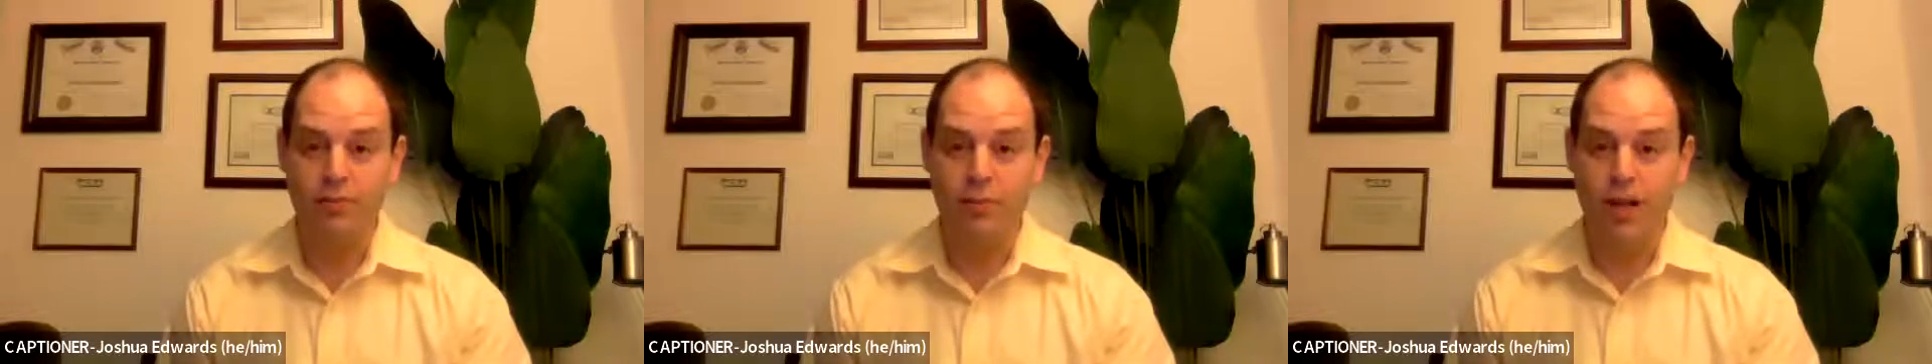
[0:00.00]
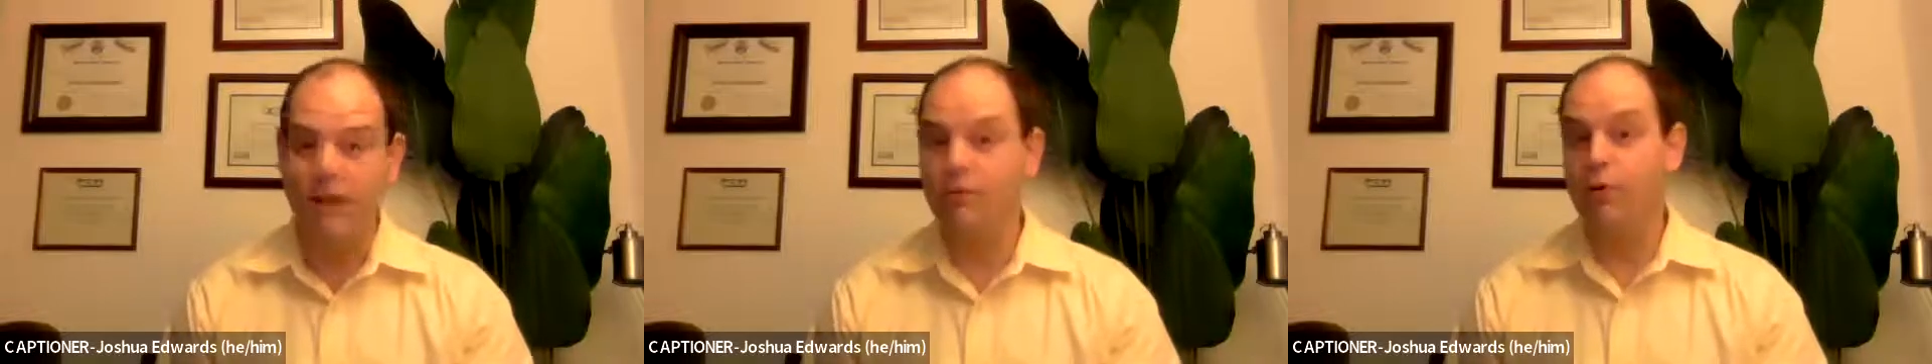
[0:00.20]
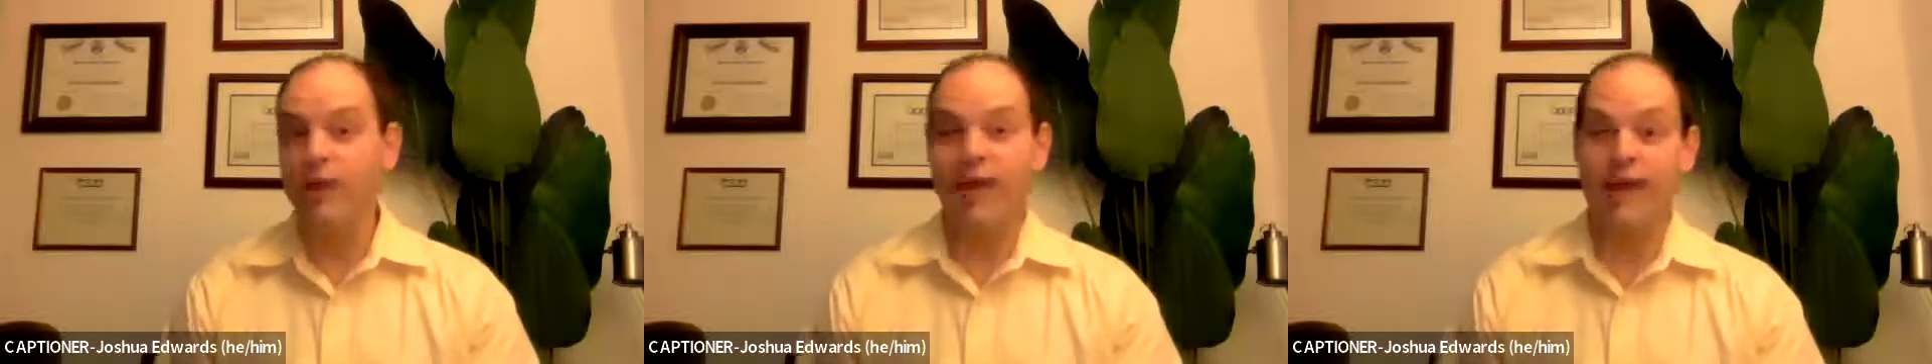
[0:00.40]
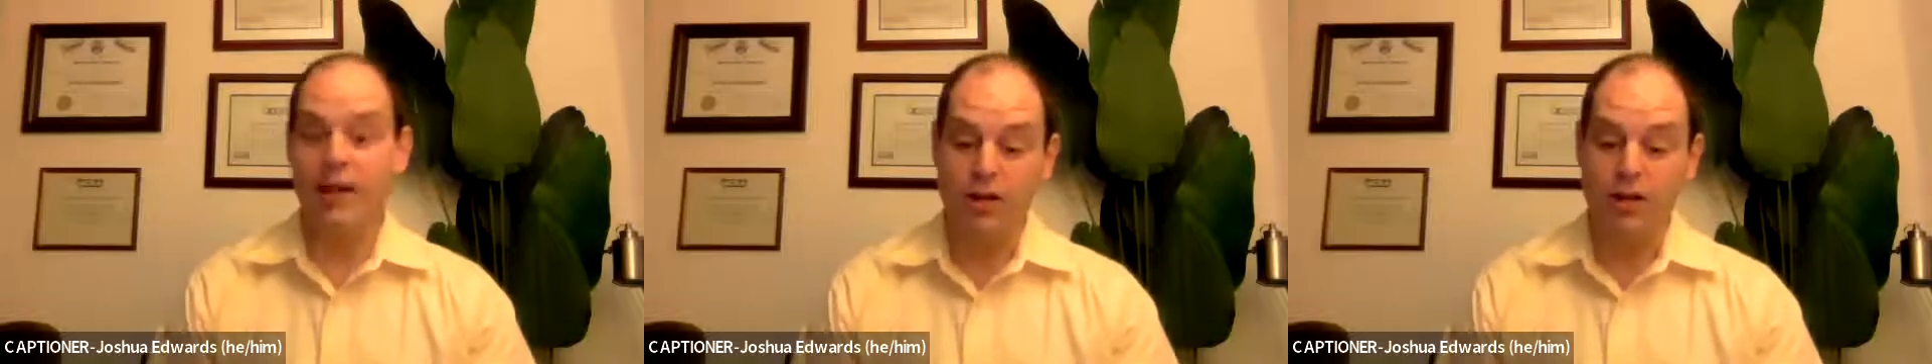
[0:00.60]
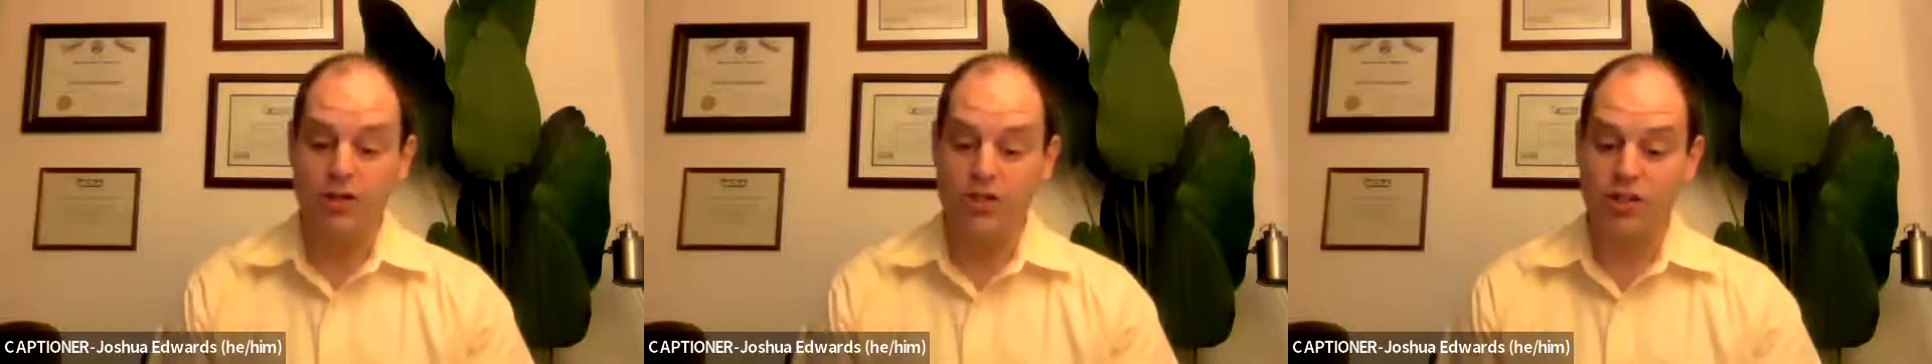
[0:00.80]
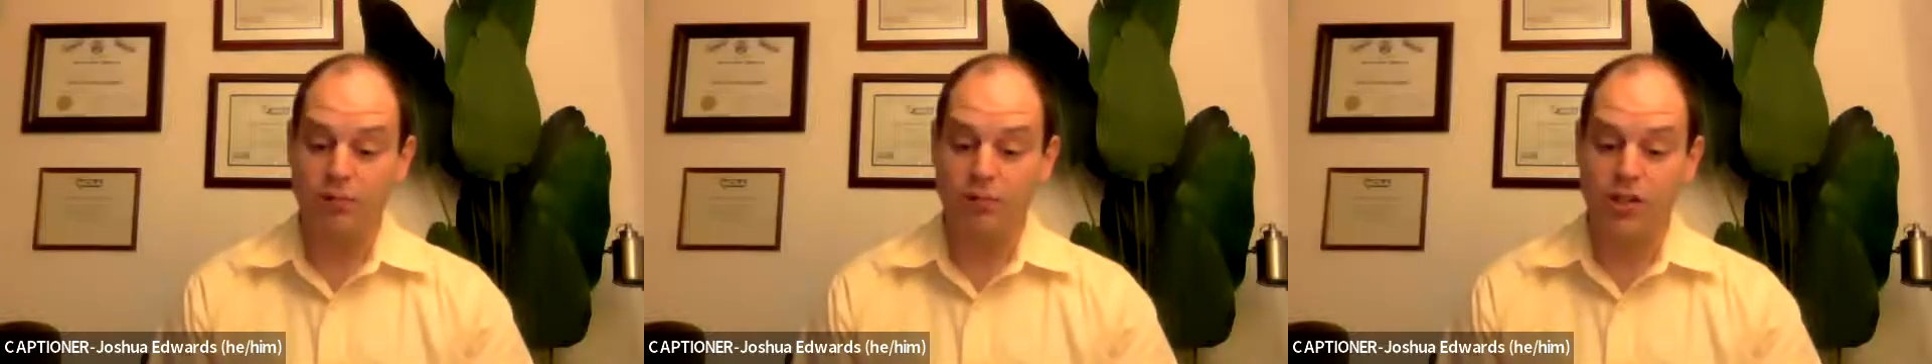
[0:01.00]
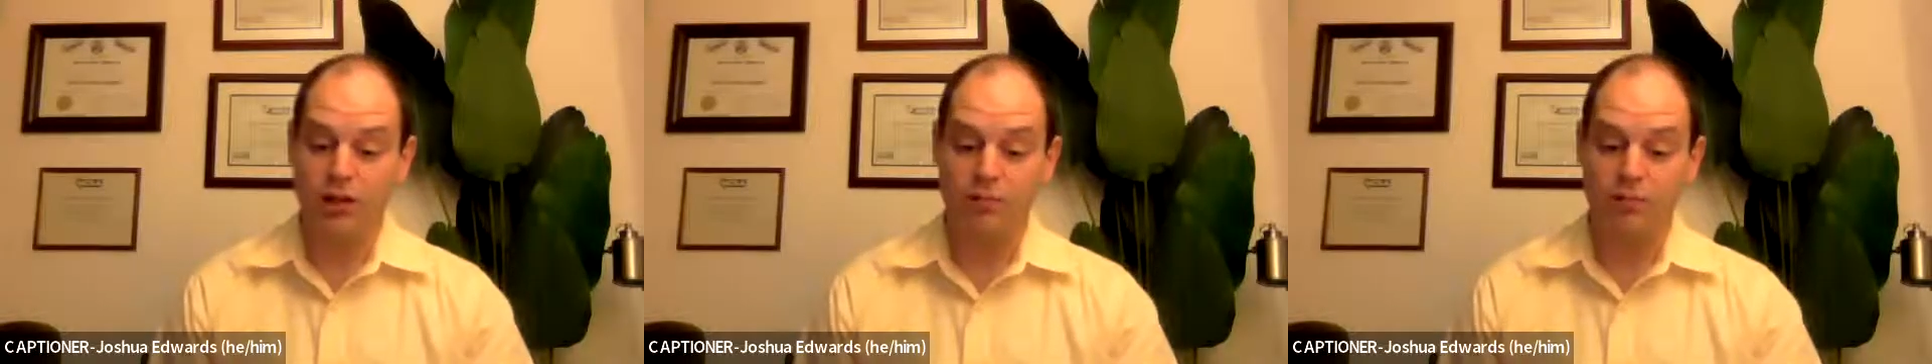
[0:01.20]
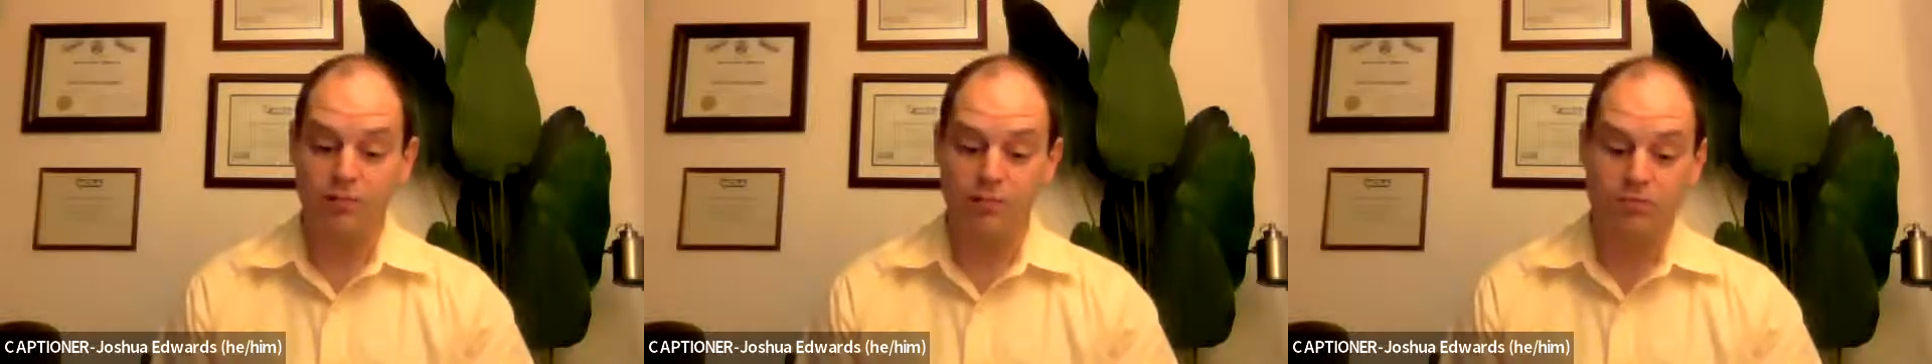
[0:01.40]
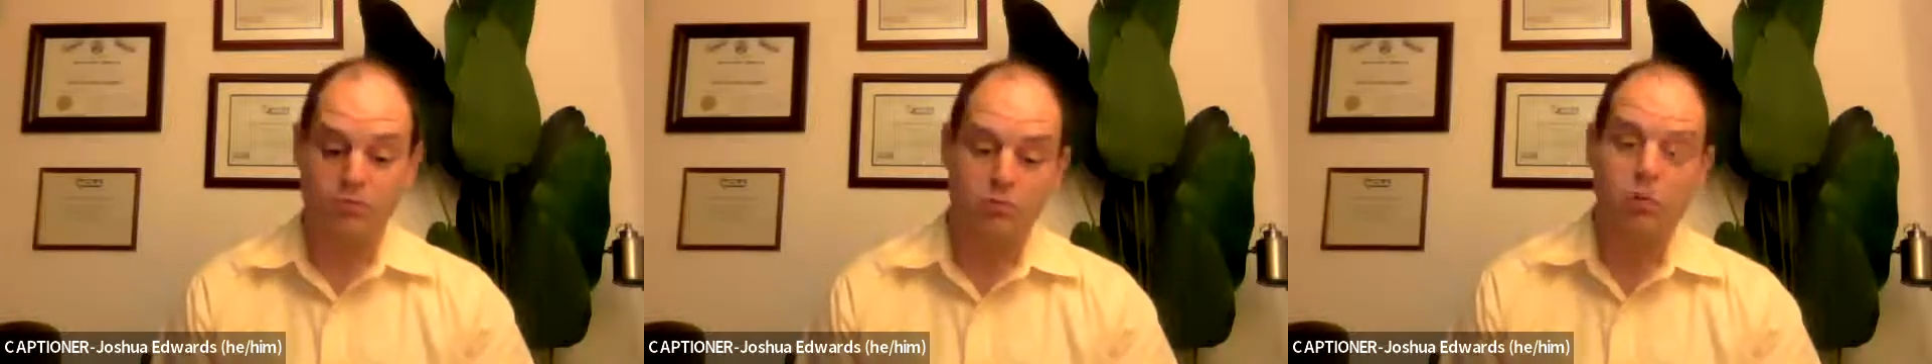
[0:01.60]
And if we can't hear something,